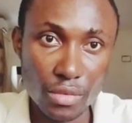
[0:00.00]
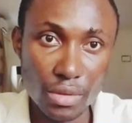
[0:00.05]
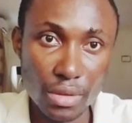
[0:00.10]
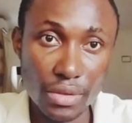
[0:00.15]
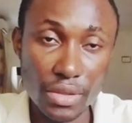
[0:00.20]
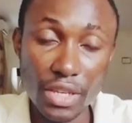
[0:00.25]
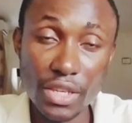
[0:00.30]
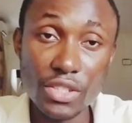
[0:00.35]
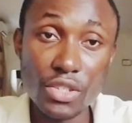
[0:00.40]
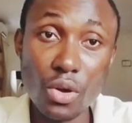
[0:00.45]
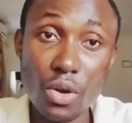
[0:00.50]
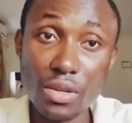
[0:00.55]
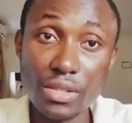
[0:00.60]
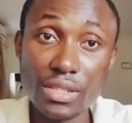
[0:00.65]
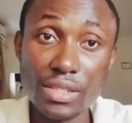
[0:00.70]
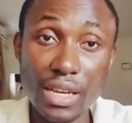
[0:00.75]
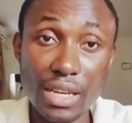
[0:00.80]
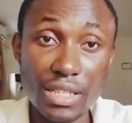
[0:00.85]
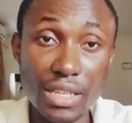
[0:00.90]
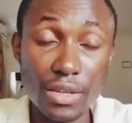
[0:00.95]
These all
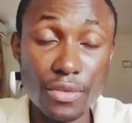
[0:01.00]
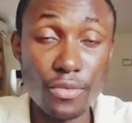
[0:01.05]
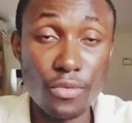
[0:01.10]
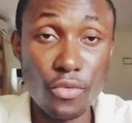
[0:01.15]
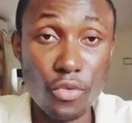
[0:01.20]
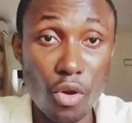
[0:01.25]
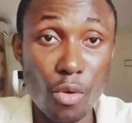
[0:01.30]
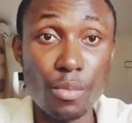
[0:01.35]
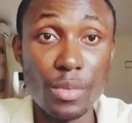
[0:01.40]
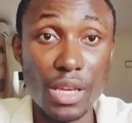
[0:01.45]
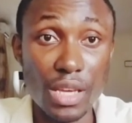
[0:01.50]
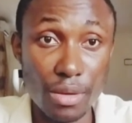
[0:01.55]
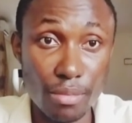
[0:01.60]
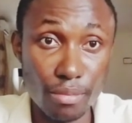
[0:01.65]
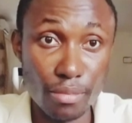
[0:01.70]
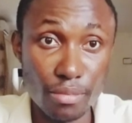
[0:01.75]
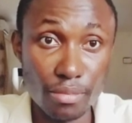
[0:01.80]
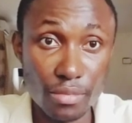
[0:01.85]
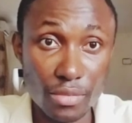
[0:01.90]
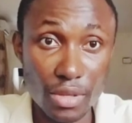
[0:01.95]
started from
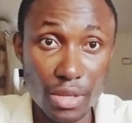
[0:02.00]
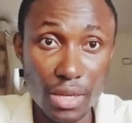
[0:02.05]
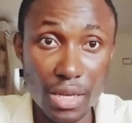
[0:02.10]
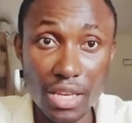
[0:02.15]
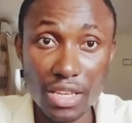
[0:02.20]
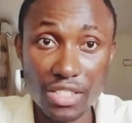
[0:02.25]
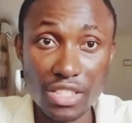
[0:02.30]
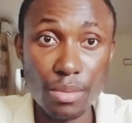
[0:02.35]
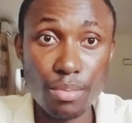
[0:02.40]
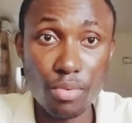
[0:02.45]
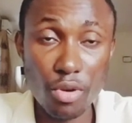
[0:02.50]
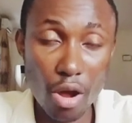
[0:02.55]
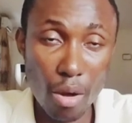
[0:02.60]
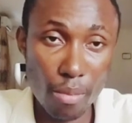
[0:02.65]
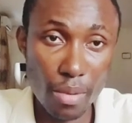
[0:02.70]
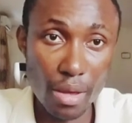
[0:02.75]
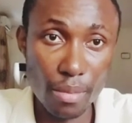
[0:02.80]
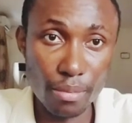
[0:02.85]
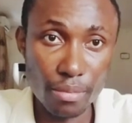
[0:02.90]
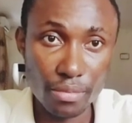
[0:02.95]
him. He's the
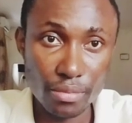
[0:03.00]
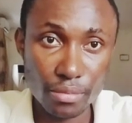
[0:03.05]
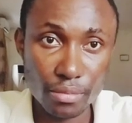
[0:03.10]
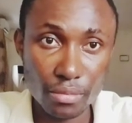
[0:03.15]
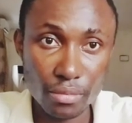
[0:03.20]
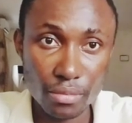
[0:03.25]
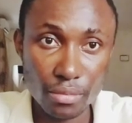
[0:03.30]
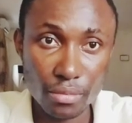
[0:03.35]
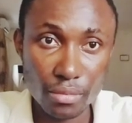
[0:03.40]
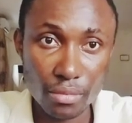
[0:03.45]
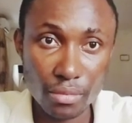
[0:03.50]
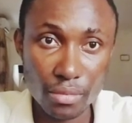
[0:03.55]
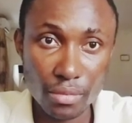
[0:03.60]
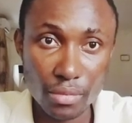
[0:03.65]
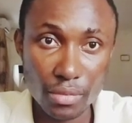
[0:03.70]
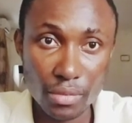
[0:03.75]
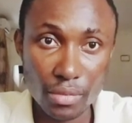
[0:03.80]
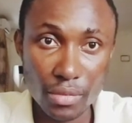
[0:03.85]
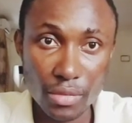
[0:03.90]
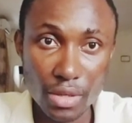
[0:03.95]
problem.
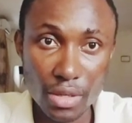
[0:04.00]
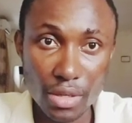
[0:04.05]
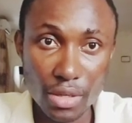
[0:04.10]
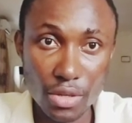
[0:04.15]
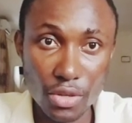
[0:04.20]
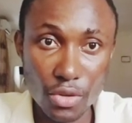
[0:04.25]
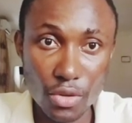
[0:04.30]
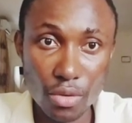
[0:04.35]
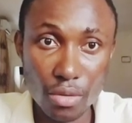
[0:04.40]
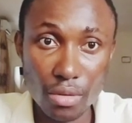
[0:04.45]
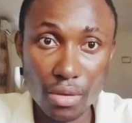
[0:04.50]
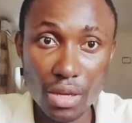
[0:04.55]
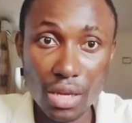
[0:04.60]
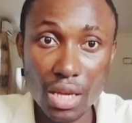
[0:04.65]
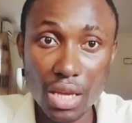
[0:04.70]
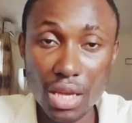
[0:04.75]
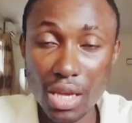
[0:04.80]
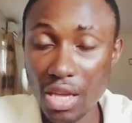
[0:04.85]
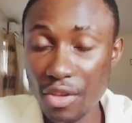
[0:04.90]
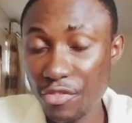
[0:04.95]
You know,
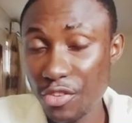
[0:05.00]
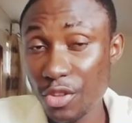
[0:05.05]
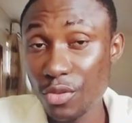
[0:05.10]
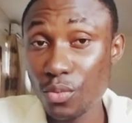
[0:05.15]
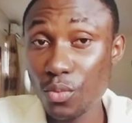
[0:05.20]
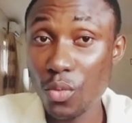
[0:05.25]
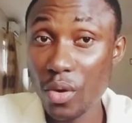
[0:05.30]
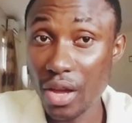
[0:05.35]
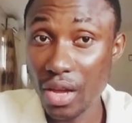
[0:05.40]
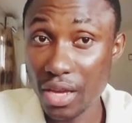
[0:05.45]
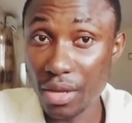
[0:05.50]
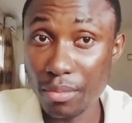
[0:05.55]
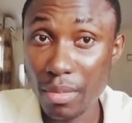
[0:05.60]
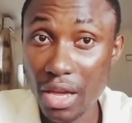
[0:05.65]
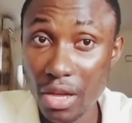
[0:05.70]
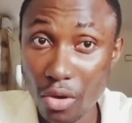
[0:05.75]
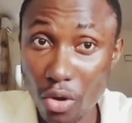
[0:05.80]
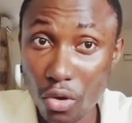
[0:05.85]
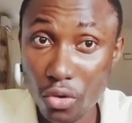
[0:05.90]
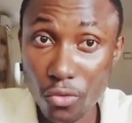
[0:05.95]
if it were in
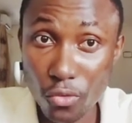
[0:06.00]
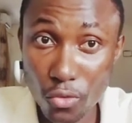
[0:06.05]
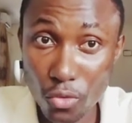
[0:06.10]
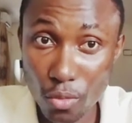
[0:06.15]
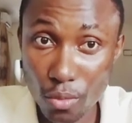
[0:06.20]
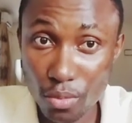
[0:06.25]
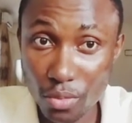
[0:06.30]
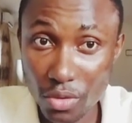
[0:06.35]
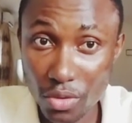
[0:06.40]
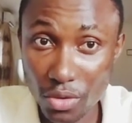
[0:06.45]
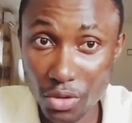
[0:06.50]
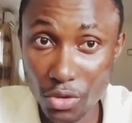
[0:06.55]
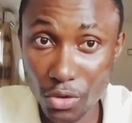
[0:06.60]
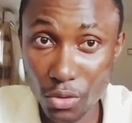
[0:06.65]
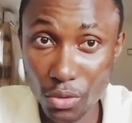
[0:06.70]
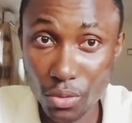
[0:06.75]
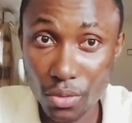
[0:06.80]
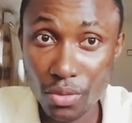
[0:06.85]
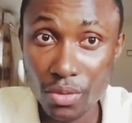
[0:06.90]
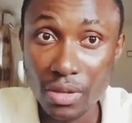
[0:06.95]
my courtroom, you
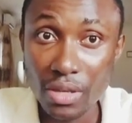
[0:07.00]
know,